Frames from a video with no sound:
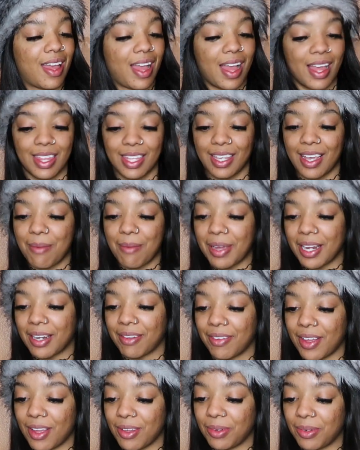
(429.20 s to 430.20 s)
I think I might
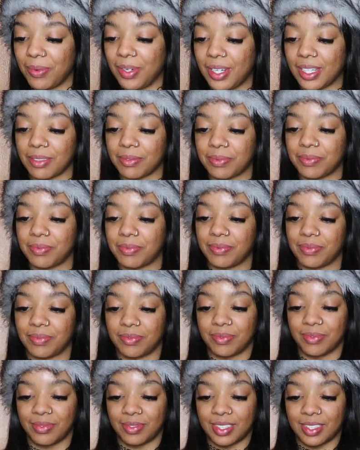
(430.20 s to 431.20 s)
have found the one.
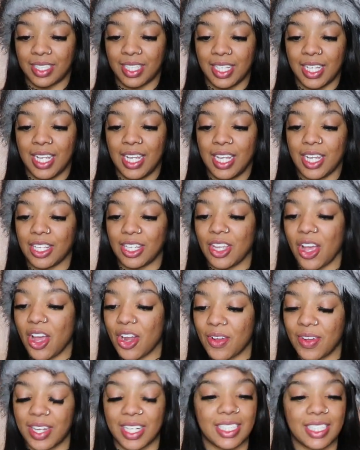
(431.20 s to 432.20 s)
Y'all
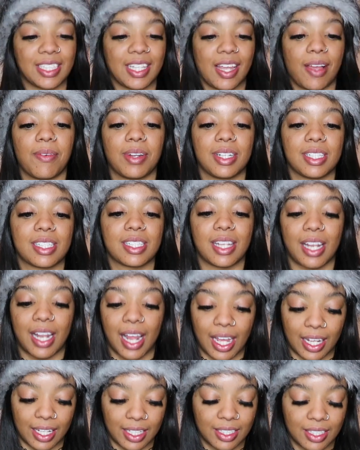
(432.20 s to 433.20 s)
don't understand what it's
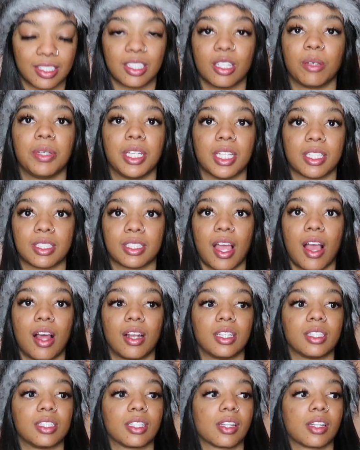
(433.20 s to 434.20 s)
like to be a
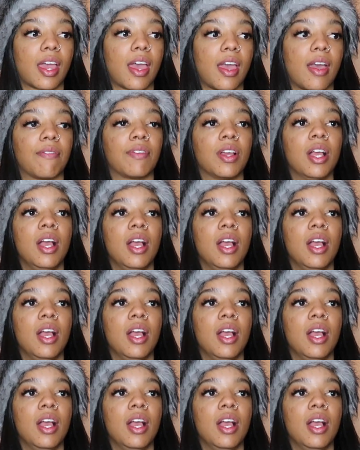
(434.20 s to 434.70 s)
stylist and have